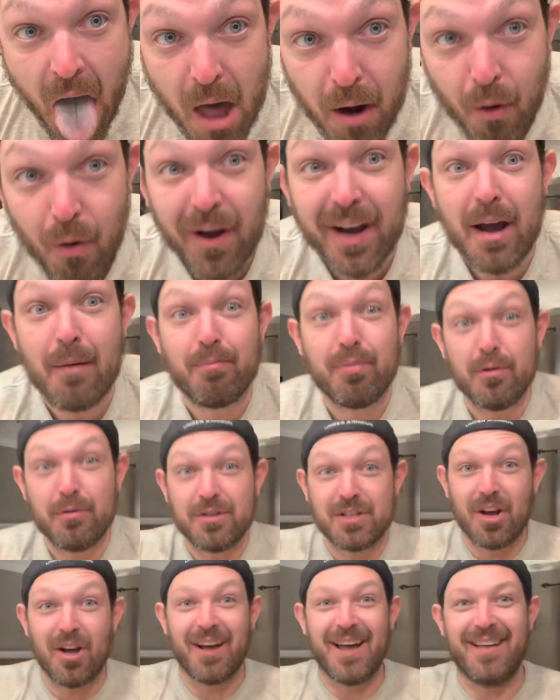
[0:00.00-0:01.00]
Oh, I got blue
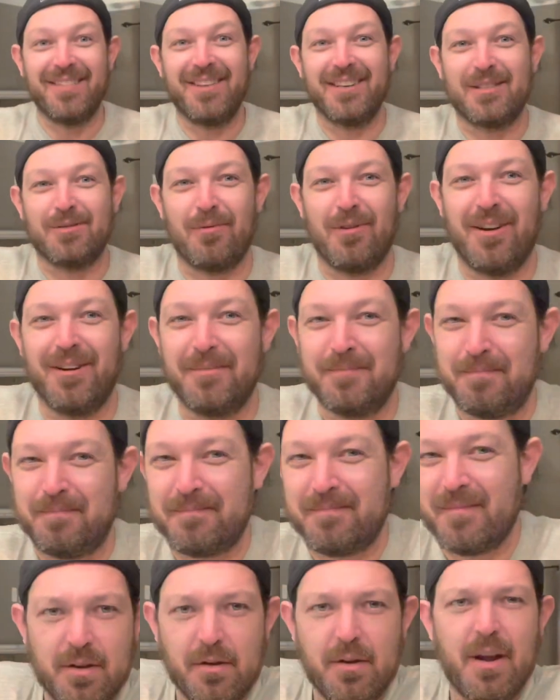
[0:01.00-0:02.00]
tongue on this one.
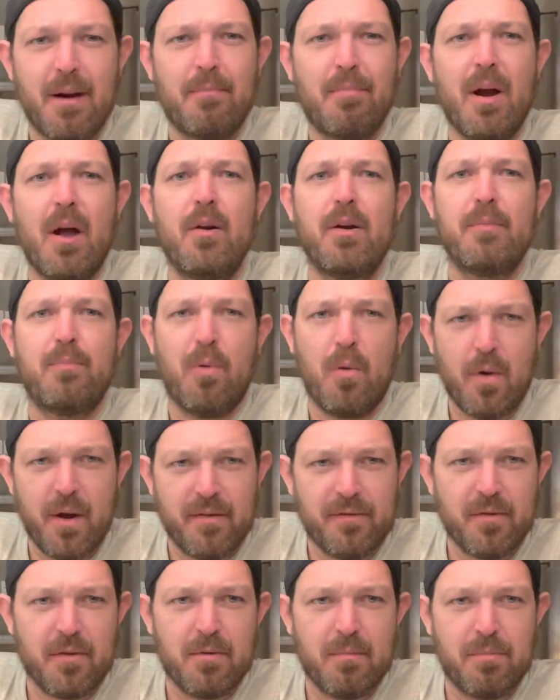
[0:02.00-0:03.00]
You get a brownie
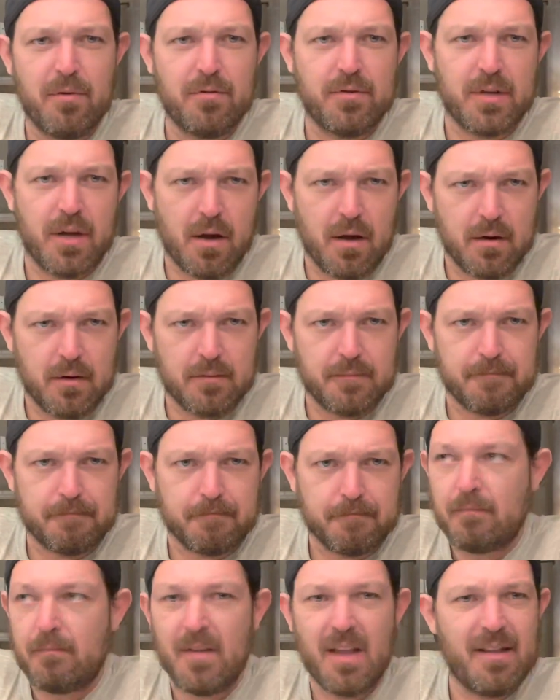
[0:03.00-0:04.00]
point for blue tongue.
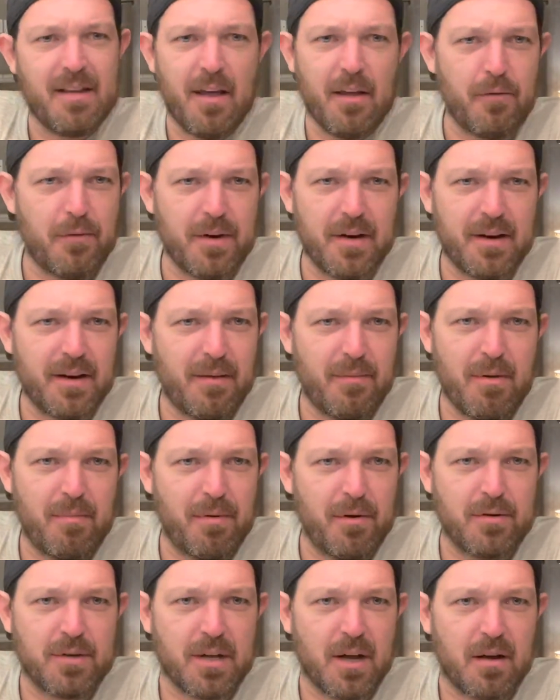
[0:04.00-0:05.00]
The other one didn't give me
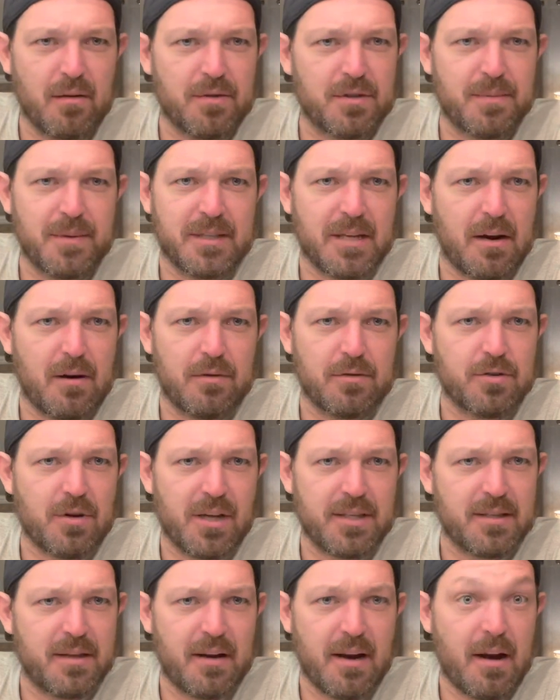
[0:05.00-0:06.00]
blue tongue, which means I don't
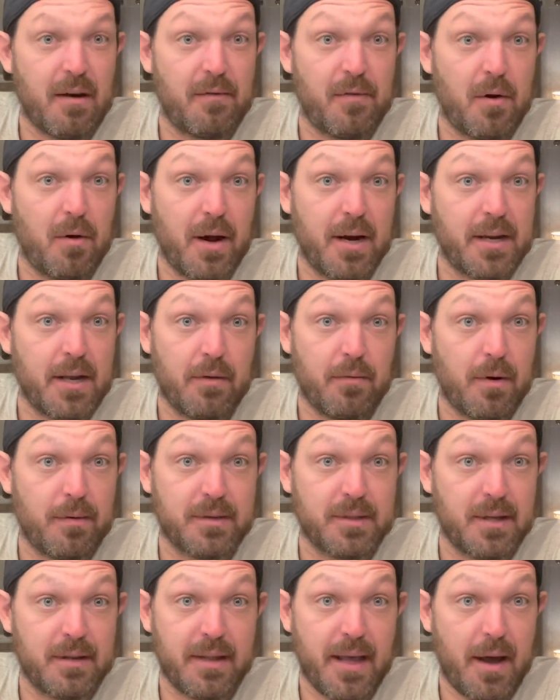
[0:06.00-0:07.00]
trust it. I have no idea what
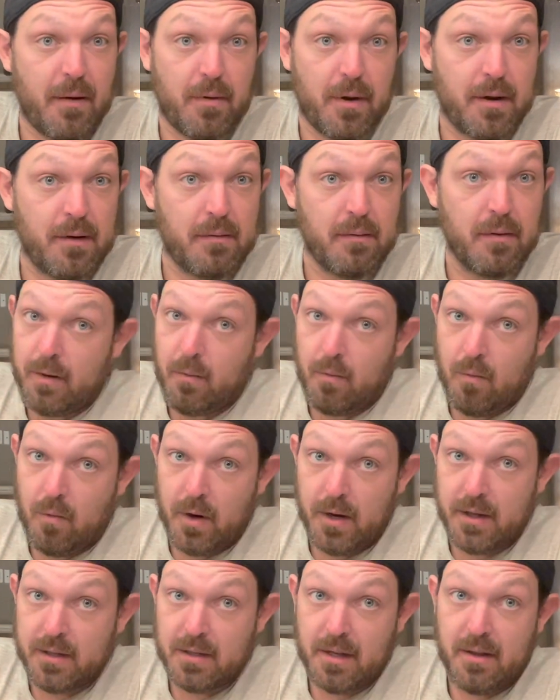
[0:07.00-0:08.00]
was in that one.
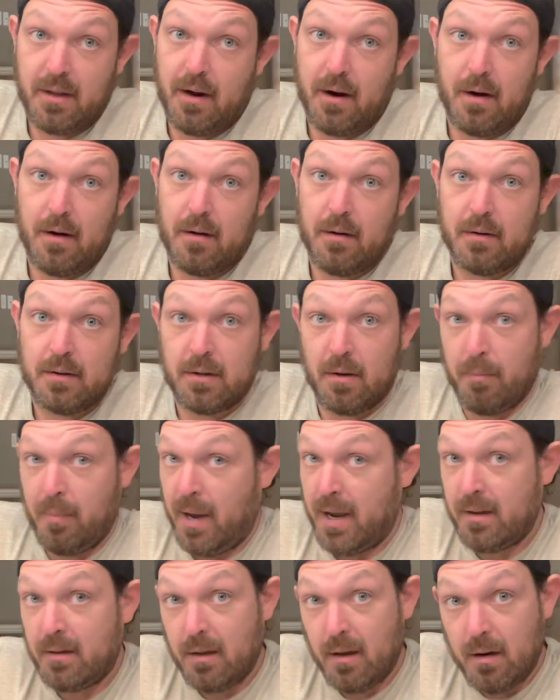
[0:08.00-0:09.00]
What is in there? Is there
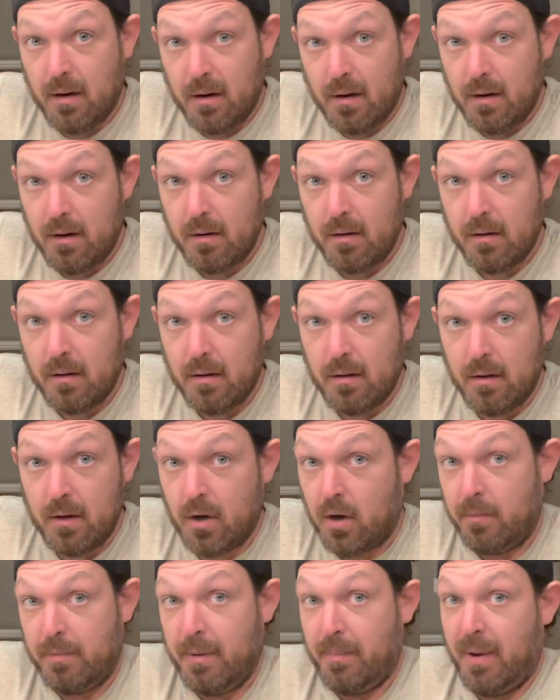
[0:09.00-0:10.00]
paint thinner?
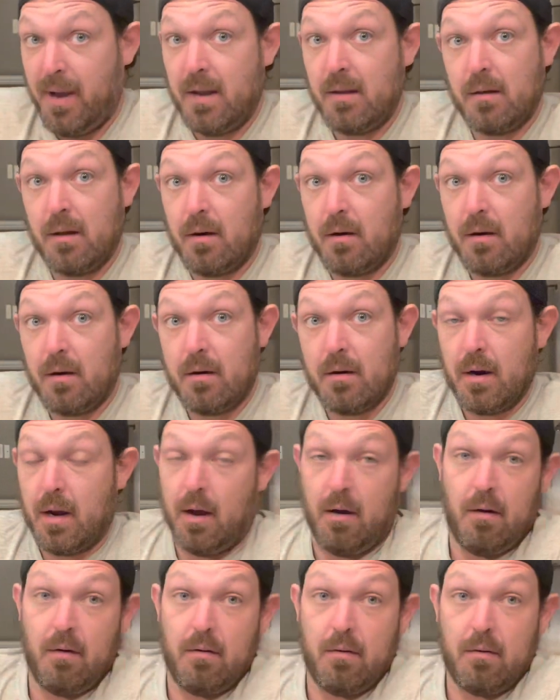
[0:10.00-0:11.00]
Could be paint thinner.
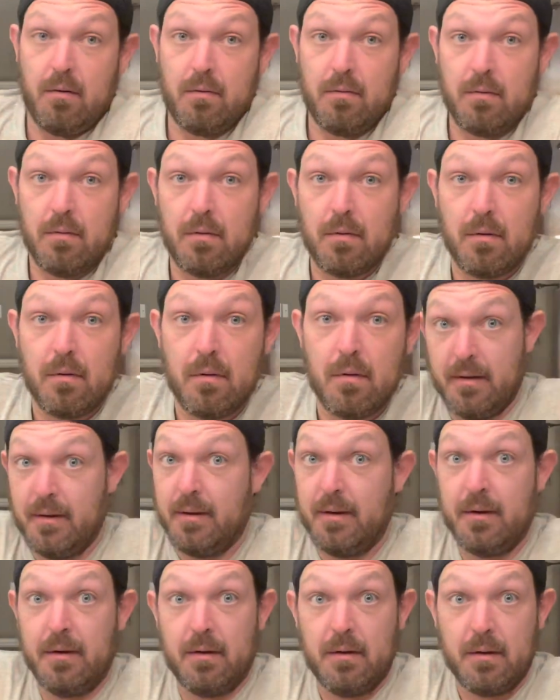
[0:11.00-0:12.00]
I don't know.
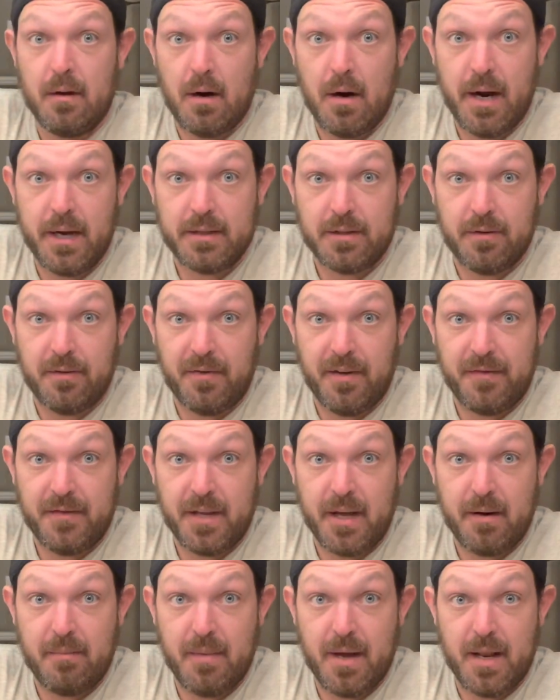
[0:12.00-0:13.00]
All right, so
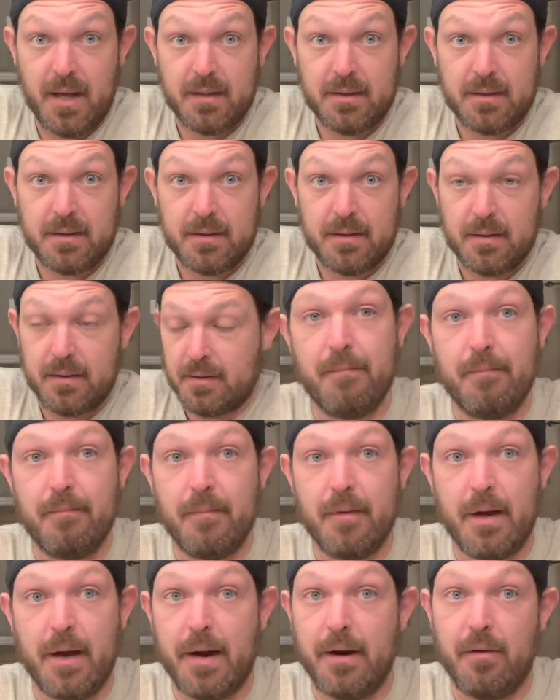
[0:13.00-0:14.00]
15 minutes.
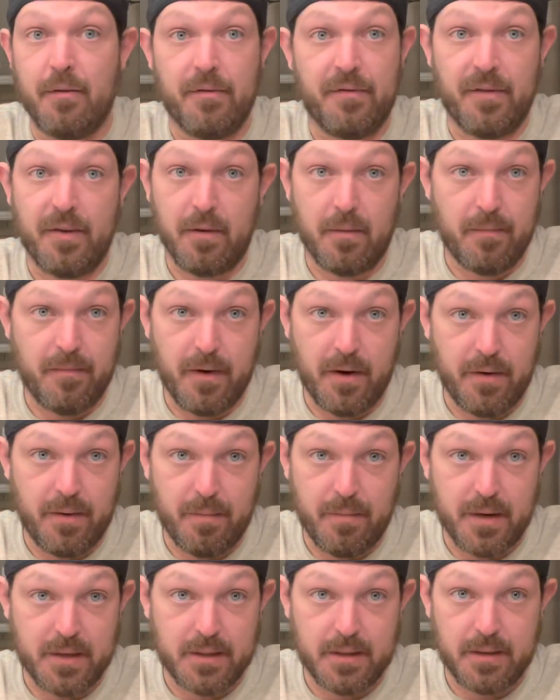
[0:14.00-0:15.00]
I don't feel very
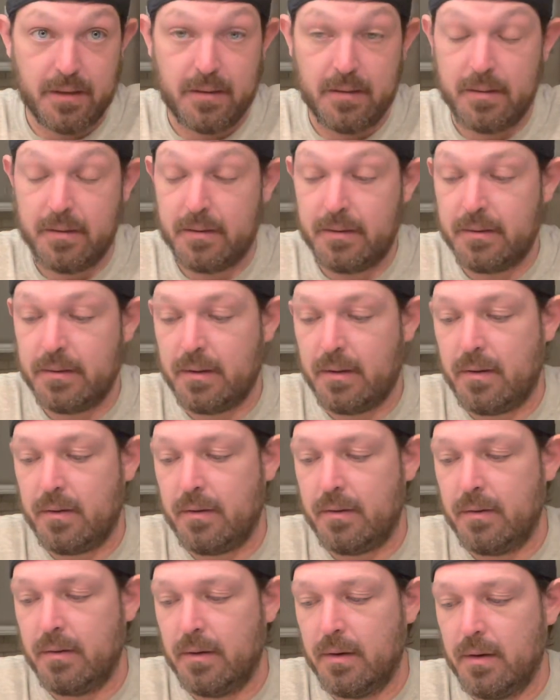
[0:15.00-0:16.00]
buzzy, so.